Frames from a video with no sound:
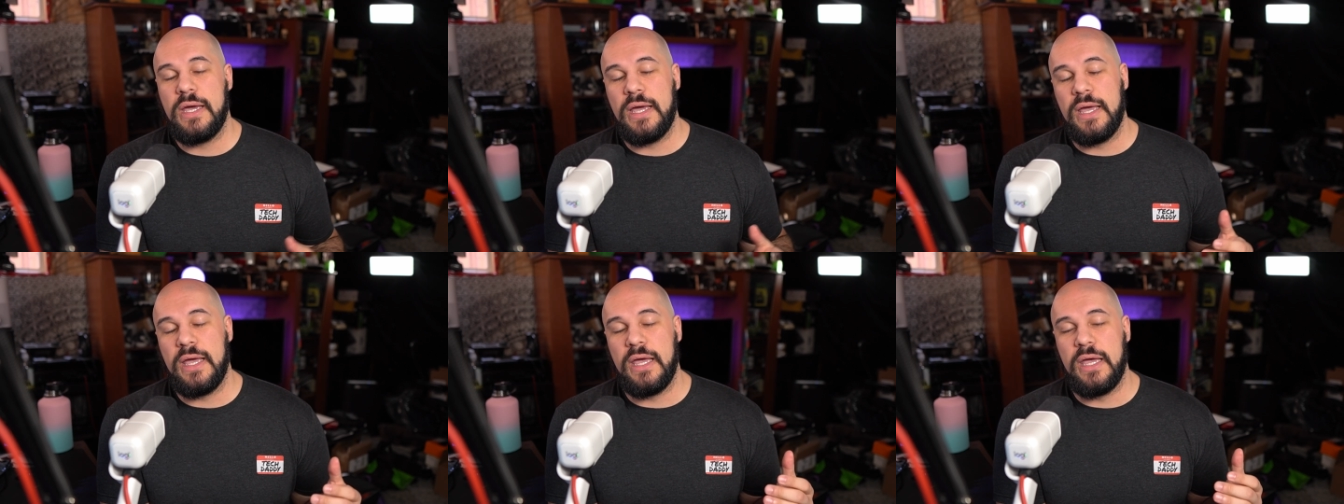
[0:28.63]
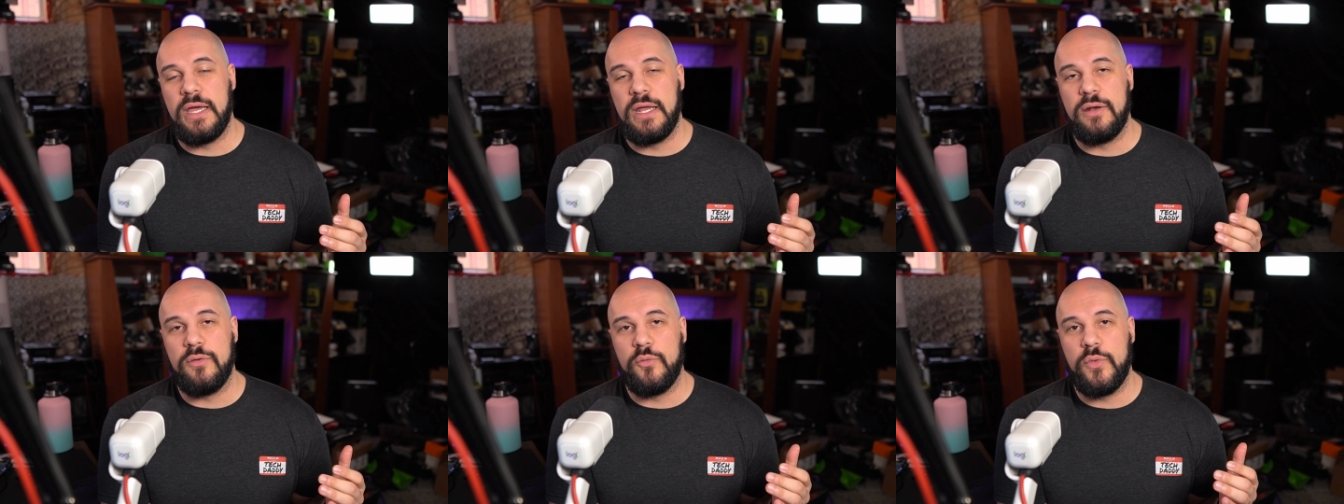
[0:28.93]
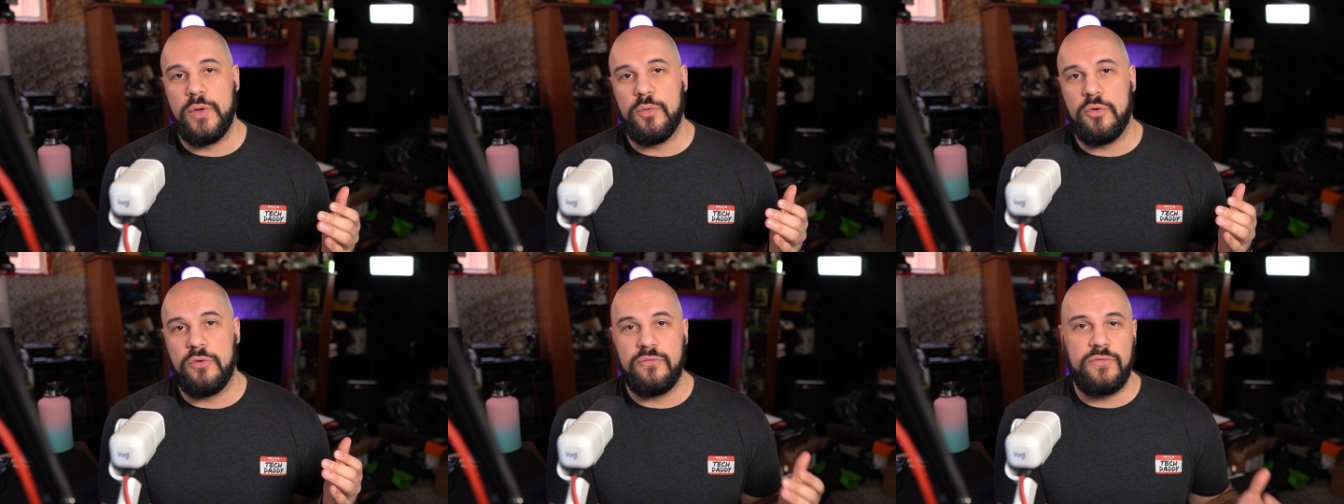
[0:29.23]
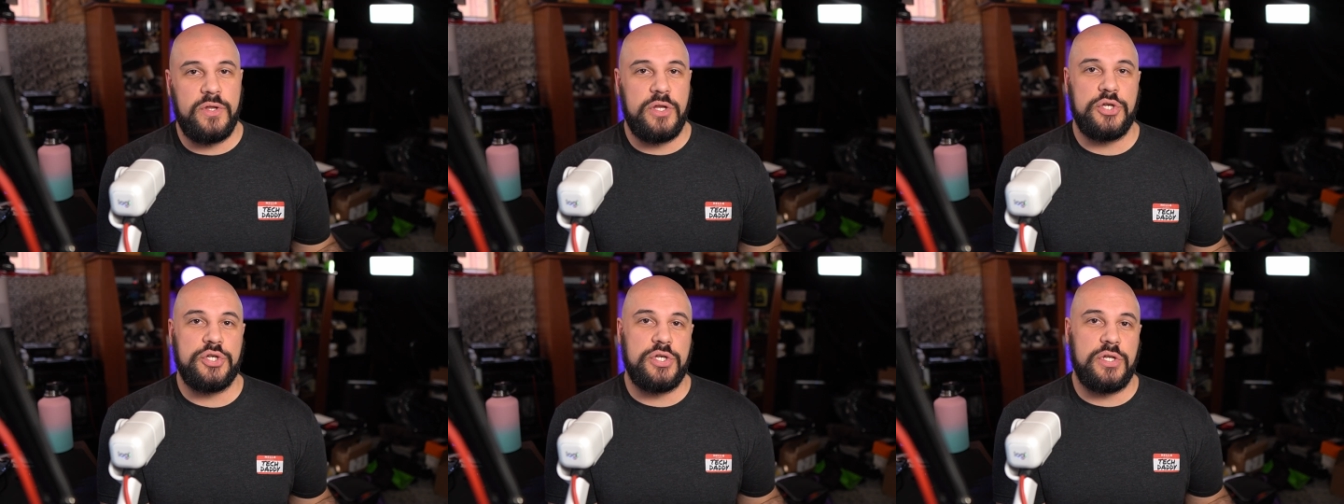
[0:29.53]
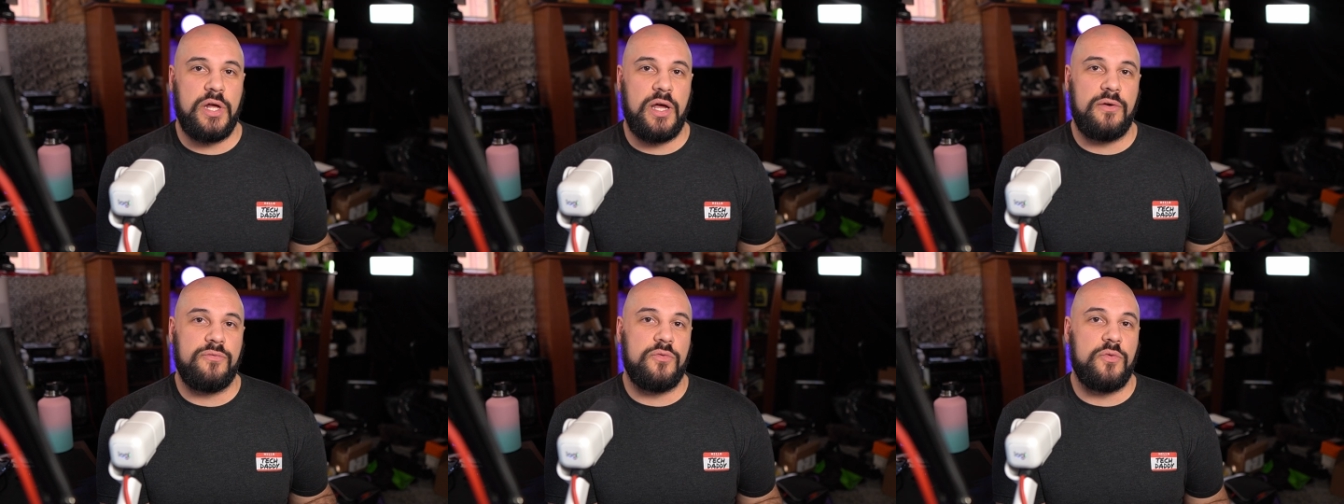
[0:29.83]
and we will finish it
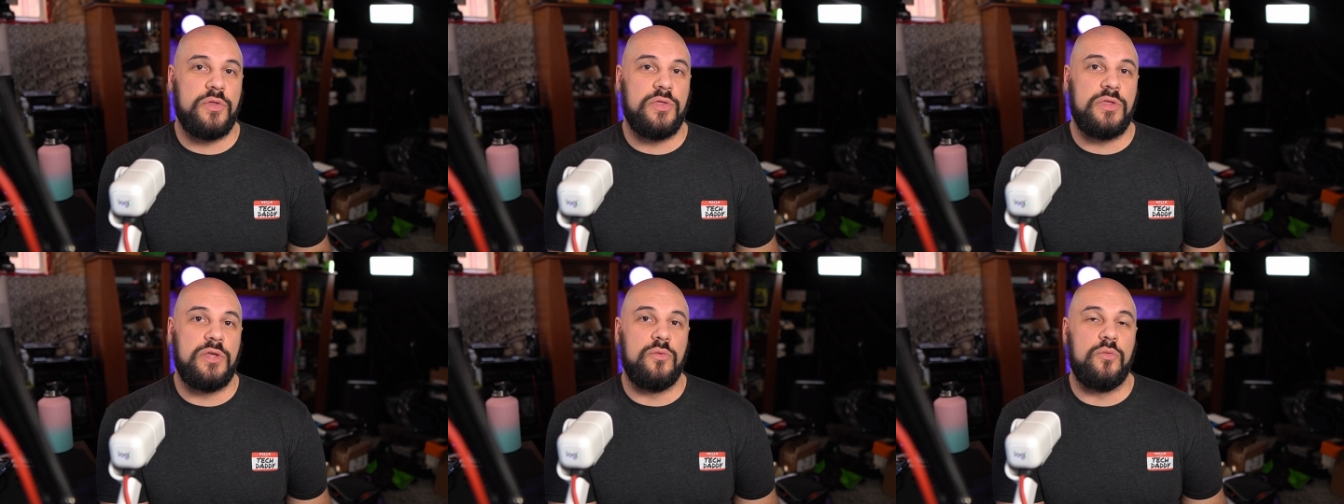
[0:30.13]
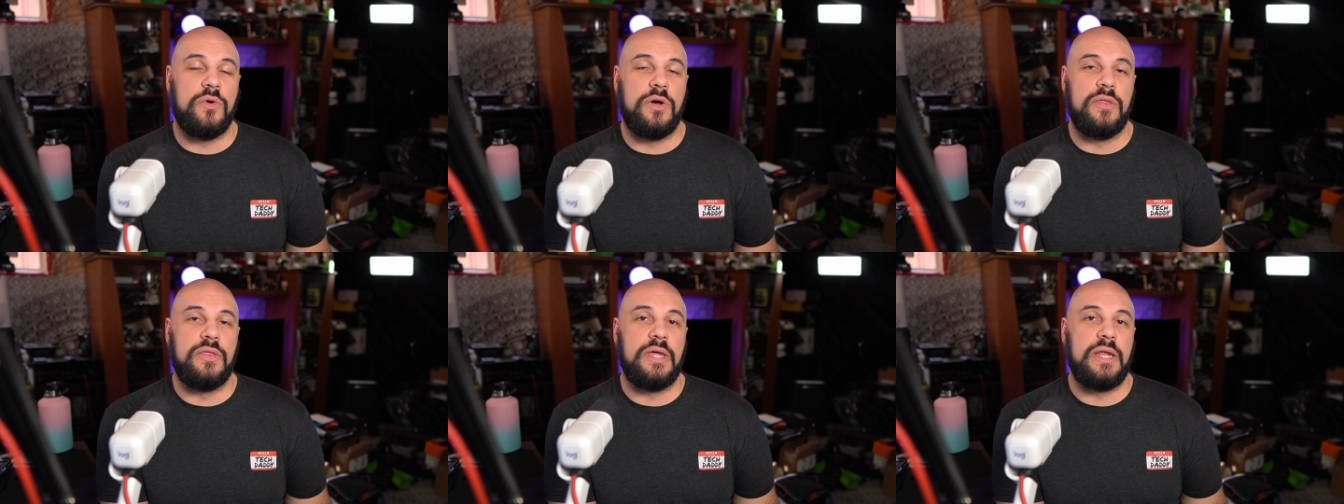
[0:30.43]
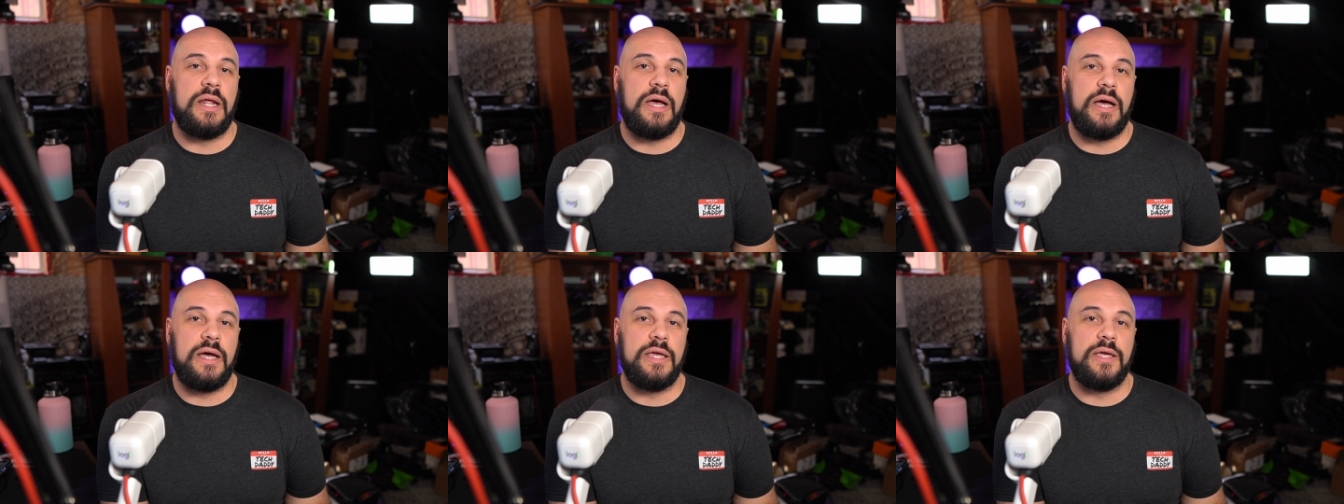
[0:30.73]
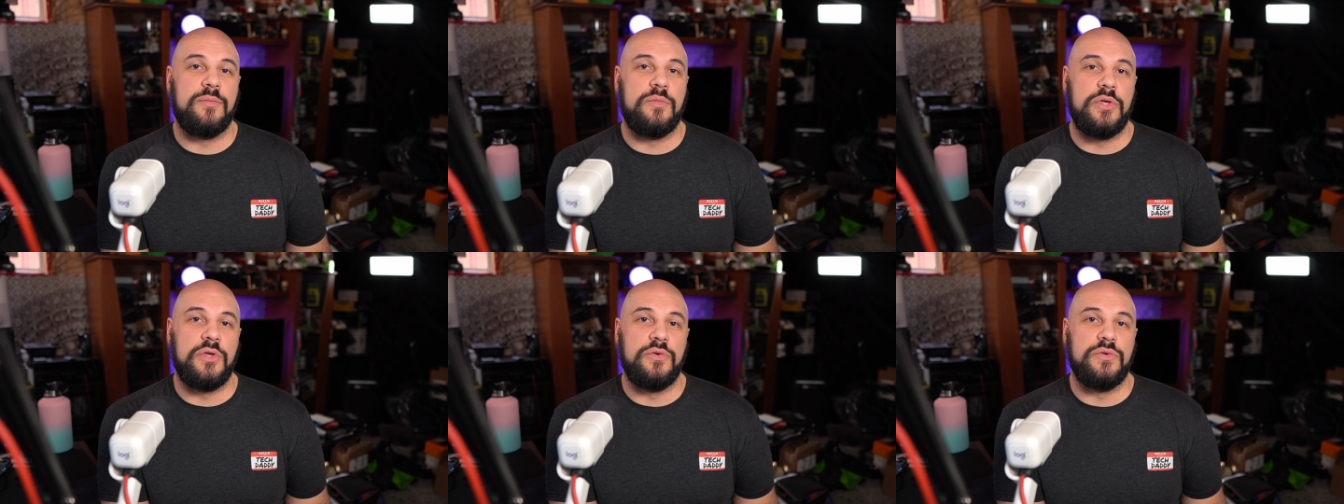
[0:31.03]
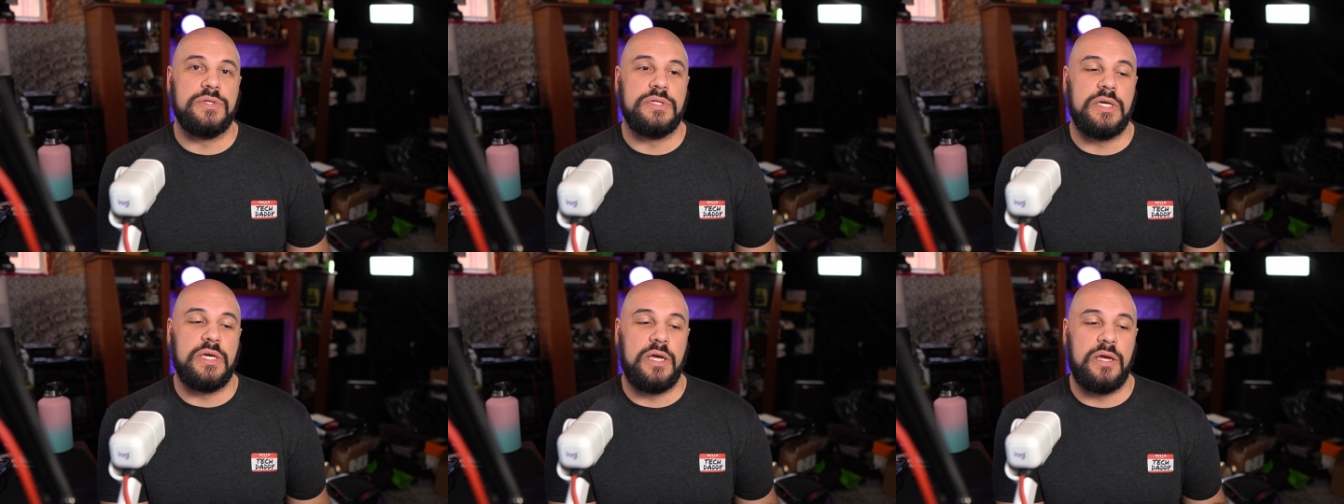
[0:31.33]
off with the one that I am
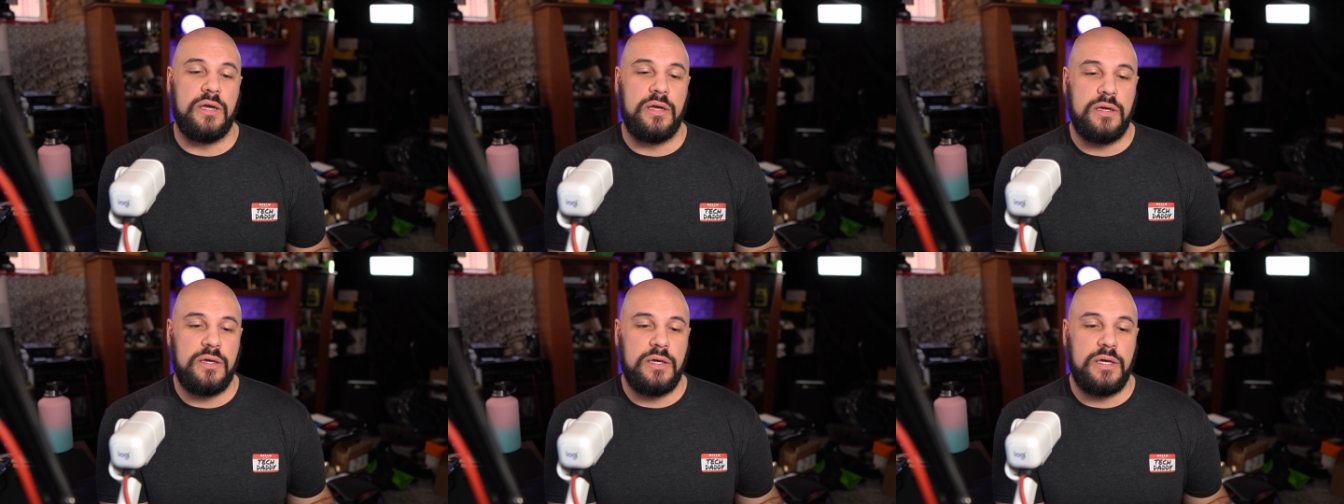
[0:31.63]
using